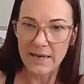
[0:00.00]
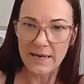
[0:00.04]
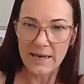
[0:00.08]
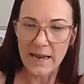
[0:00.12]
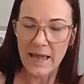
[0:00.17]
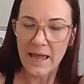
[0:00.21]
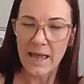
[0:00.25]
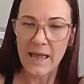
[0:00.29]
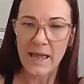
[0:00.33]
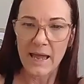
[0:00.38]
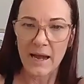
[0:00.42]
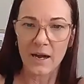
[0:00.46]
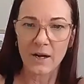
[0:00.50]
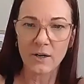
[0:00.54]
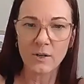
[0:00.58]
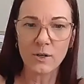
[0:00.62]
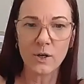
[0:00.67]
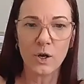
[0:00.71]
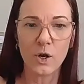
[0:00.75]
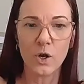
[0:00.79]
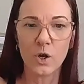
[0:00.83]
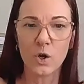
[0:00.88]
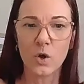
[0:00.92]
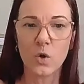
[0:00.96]
And
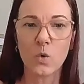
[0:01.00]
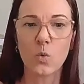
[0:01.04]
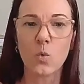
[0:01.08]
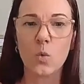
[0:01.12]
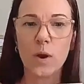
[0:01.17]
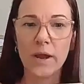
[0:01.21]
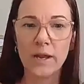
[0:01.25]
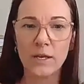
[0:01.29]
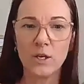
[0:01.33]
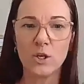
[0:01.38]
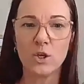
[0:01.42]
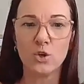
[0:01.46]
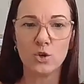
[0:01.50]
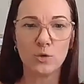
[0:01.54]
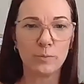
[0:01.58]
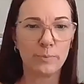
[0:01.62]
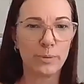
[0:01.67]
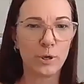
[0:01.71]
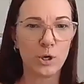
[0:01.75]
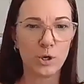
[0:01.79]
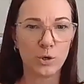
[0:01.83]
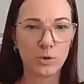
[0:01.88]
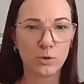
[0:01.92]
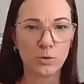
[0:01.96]
now when
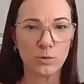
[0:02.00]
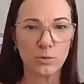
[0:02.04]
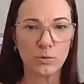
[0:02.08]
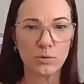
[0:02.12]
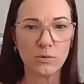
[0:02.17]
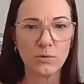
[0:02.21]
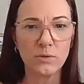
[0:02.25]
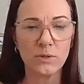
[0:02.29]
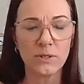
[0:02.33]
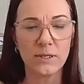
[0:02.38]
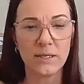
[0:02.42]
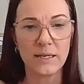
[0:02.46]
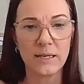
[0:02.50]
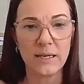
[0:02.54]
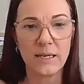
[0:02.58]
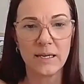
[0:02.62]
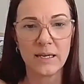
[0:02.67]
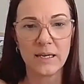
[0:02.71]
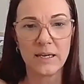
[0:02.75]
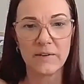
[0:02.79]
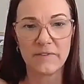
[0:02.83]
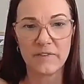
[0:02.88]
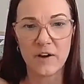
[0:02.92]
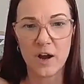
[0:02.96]
you pull,
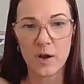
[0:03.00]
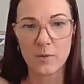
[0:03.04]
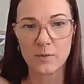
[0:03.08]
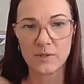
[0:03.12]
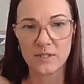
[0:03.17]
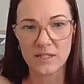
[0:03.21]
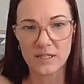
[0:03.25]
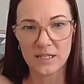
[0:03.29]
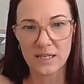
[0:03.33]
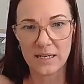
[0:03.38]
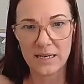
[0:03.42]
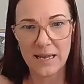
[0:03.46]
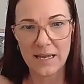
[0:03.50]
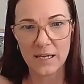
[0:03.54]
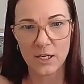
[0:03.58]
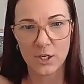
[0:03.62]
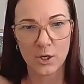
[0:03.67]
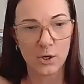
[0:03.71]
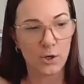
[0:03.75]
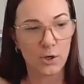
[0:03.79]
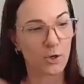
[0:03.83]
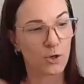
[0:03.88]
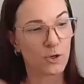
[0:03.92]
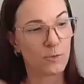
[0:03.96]
if I was to
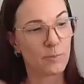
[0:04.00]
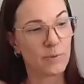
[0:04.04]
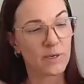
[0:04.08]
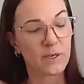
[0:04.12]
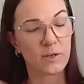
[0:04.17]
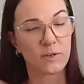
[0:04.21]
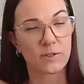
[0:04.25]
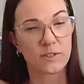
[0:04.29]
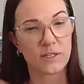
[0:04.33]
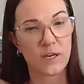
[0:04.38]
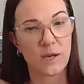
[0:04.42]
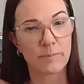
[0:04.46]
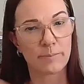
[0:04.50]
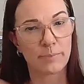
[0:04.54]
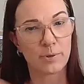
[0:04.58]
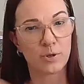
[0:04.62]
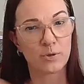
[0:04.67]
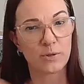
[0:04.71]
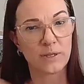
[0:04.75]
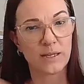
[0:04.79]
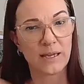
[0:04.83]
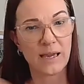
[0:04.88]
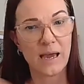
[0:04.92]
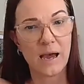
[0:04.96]
let go, because I'm
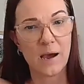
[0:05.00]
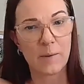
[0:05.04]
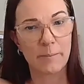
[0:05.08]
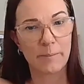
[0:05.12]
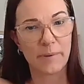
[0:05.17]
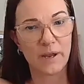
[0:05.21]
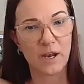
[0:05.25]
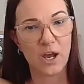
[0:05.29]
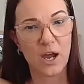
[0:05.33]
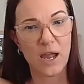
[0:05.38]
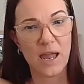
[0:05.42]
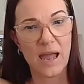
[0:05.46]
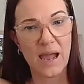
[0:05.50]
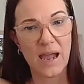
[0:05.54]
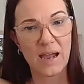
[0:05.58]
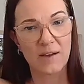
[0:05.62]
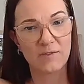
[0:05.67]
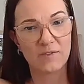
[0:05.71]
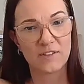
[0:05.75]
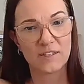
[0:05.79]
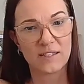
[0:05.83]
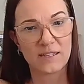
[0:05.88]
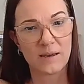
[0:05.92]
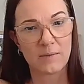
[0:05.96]
pulling up, but I
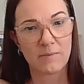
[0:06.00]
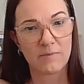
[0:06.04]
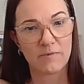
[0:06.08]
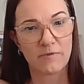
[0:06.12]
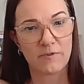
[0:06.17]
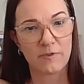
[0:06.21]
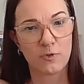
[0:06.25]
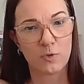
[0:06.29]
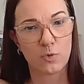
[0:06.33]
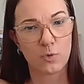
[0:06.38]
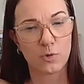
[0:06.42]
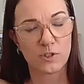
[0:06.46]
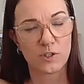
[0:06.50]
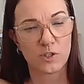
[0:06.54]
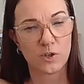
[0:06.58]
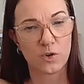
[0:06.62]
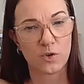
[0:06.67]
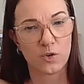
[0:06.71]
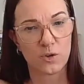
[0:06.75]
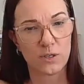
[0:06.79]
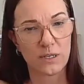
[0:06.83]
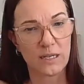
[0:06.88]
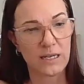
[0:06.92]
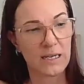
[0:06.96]
have some
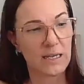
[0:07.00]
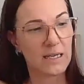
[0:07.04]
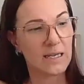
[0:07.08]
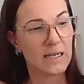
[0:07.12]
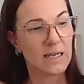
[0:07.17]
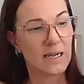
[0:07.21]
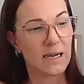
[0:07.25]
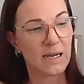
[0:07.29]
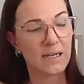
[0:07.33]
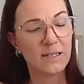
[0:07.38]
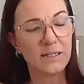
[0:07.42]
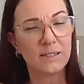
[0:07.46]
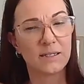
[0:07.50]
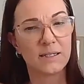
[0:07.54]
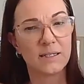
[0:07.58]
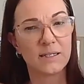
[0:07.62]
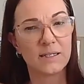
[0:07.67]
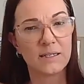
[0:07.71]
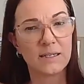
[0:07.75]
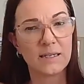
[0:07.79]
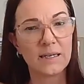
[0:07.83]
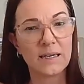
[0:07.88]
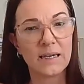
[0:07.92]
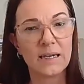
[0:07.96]
force on here,
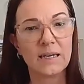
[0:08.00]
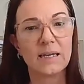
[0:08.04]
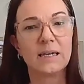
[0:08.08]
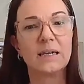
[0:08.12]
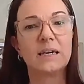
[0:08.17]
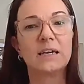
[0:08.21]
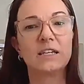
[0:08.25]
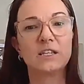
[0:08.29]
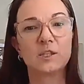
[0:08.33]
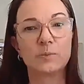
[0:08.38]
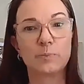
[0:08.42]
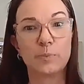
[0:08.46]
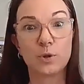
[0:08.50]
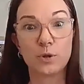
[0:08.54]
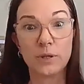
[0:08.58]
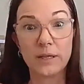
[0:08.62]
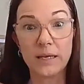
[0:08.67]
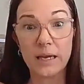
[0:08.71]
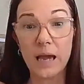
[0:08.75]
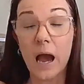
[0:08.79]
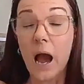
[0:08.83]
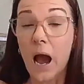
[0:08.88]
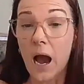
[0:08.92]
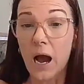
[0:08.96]
it's
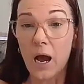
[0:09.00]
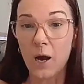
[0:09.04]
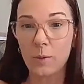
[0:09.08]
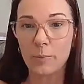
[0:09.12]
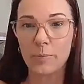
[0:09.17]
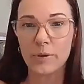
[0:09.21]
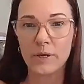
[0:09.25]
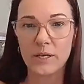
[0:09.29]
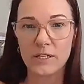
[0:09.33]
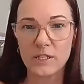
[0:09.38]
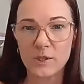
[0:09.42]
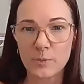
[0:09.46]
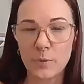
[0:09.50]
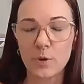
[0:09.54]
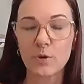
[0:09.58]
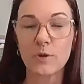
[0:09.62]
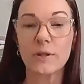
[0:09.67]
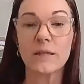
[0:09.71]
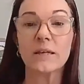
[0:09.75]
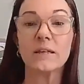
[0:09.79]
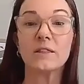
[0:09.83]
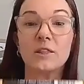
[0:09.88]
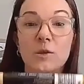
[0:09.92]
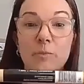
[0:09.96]
pulling up. It's
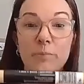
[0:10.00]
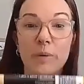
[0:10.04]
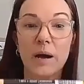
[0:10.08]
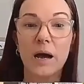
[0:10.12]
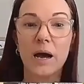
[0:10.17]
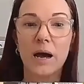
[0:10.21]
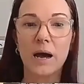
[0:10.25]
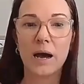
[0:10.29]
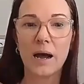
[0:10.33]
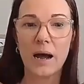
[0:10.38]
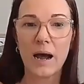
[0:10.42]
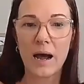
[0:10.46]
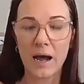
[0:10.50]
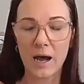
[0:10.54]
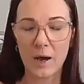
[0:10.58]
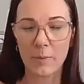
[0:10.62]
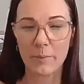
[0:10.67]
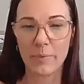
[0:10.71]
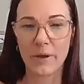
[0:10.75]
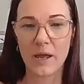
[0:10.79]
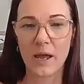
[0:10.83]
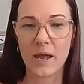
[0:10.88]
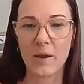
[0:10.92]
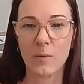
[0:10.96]
pulling the bar up.